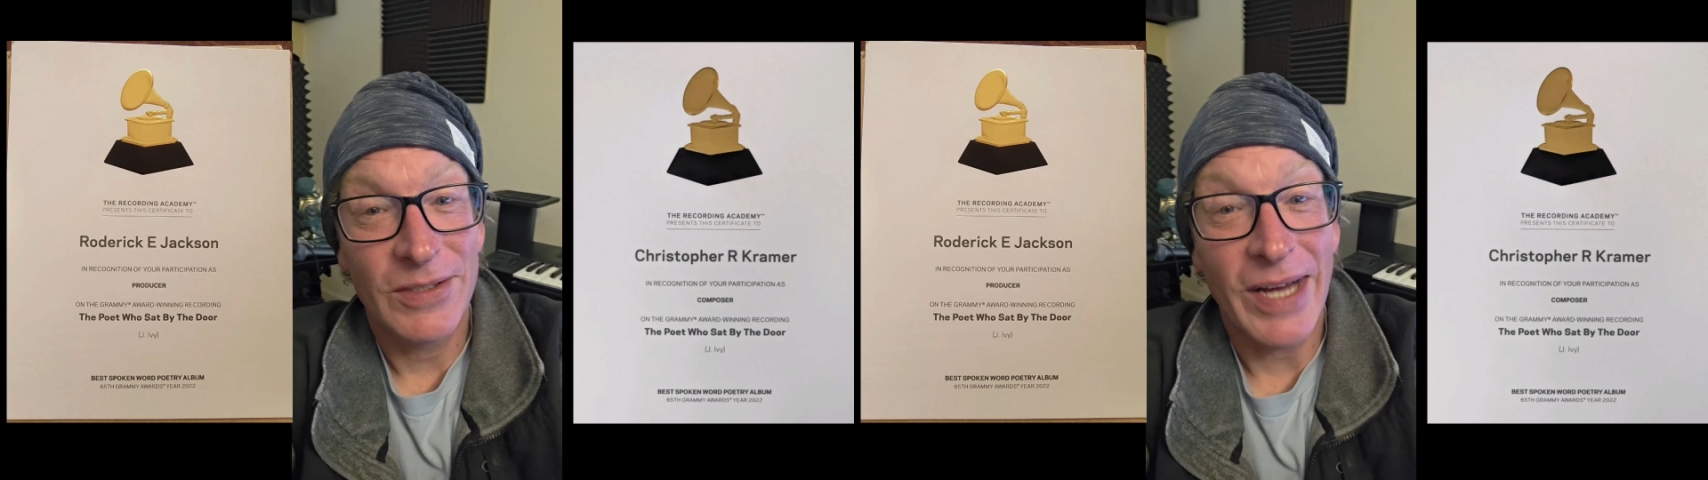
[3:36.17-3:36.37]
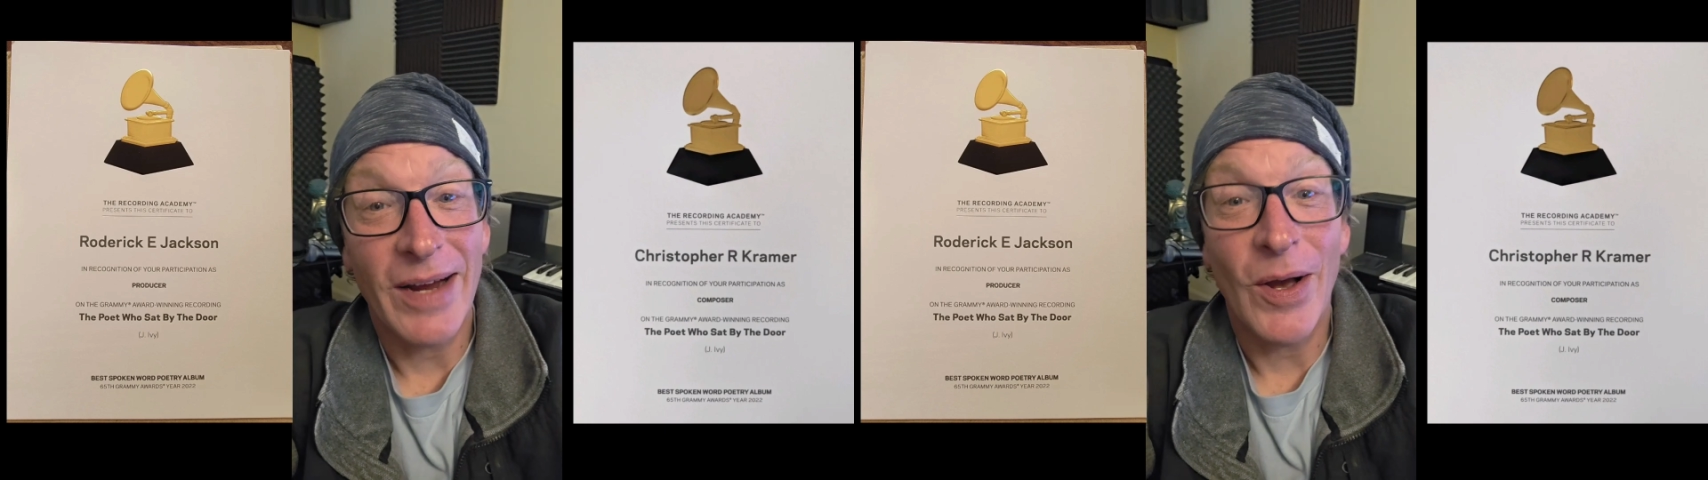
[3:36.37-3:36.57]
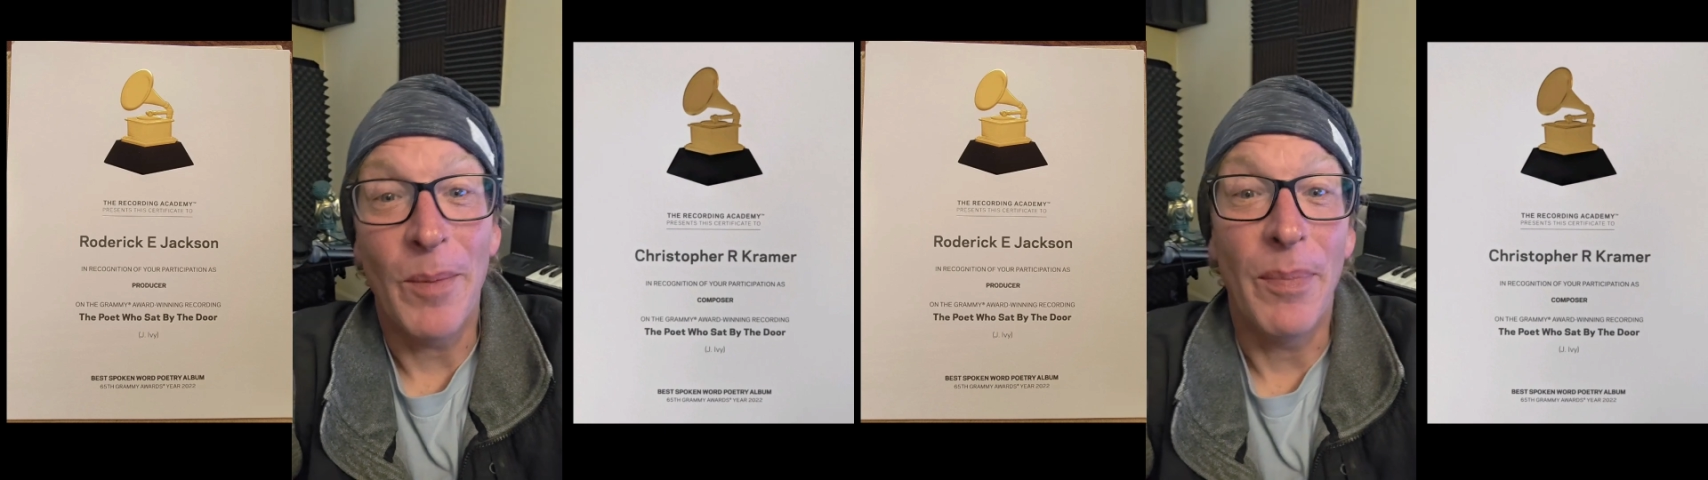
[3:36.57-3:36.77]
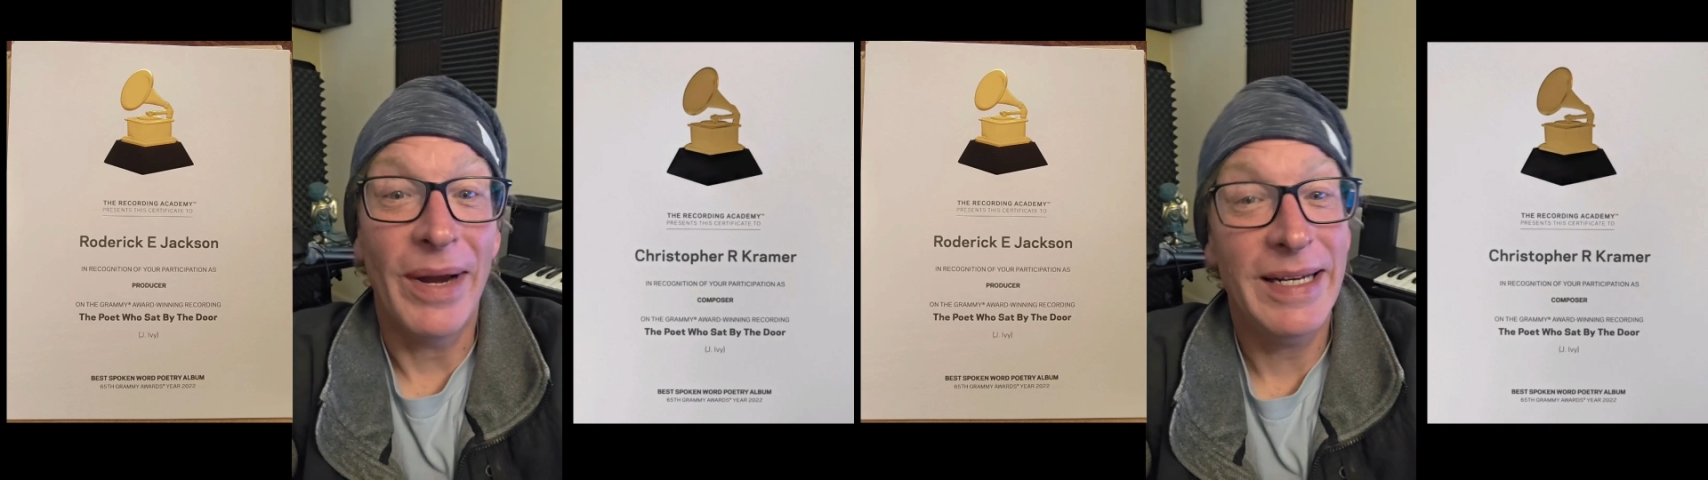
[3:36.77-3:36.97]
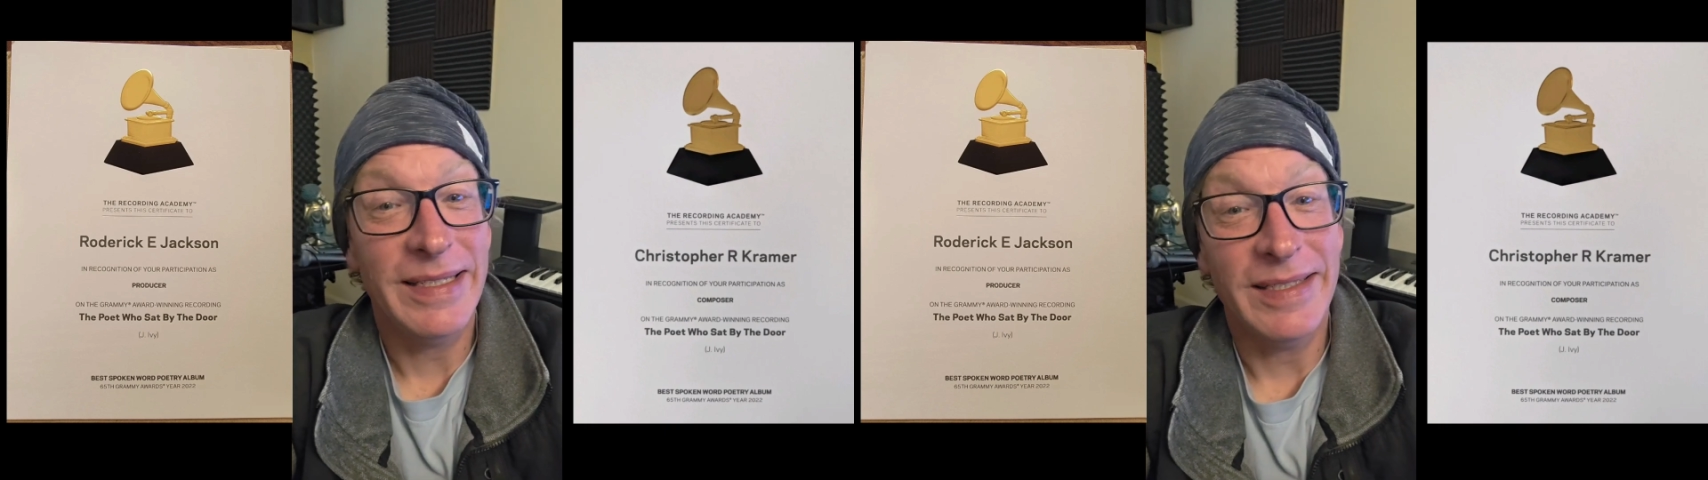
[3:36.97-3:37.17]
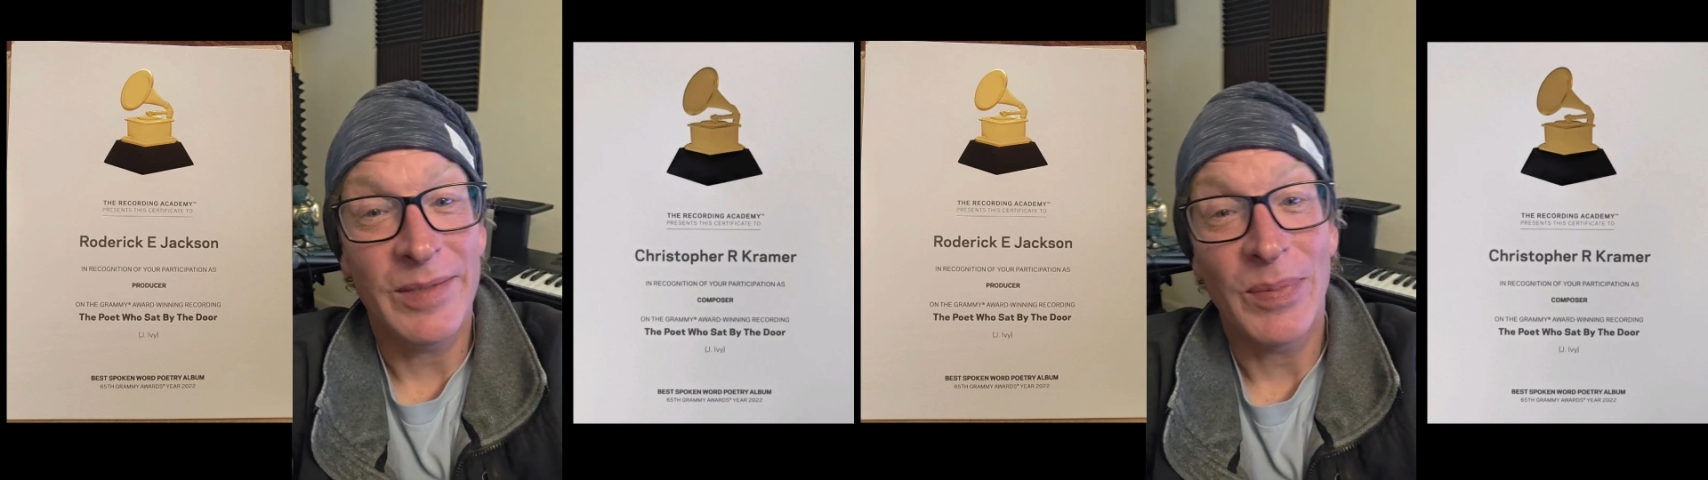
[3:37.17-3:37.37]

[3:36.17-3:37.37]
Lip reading: track called Branches in